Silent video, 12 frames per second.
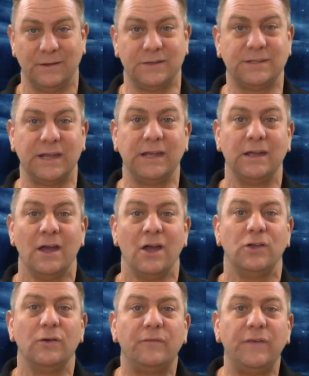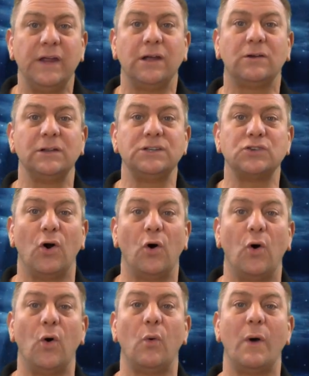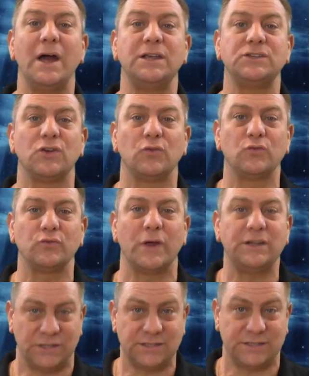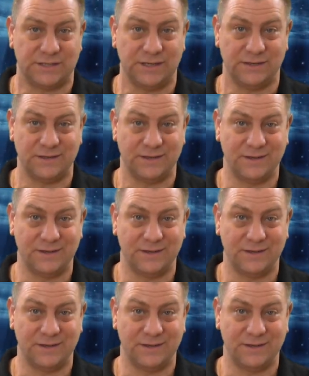You see, your vehicle is always registered.